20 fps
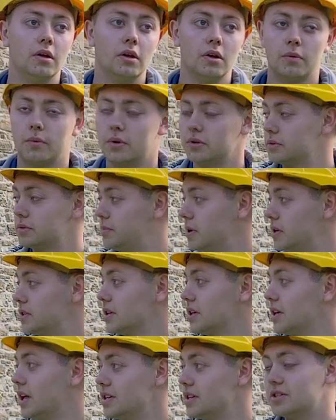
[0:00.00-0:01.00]
which basically
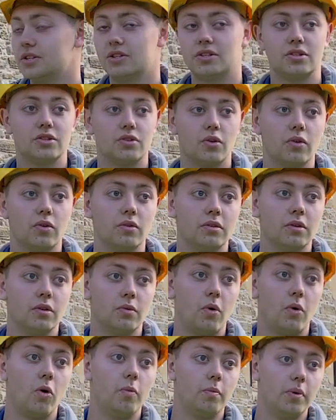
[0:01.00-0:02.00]
lets the stone
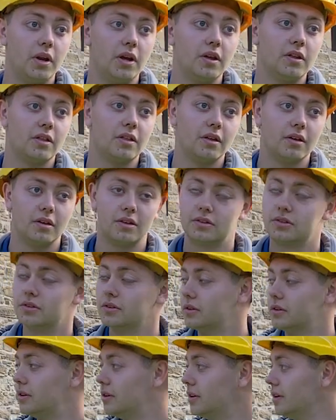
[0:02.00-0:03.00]
wall breathe. So
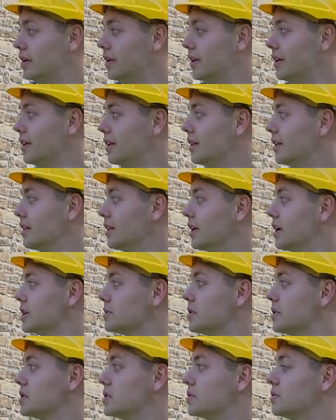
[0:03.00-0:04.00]
that's
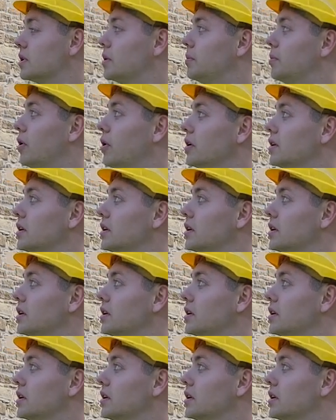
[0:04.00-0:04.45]
basically what the pointing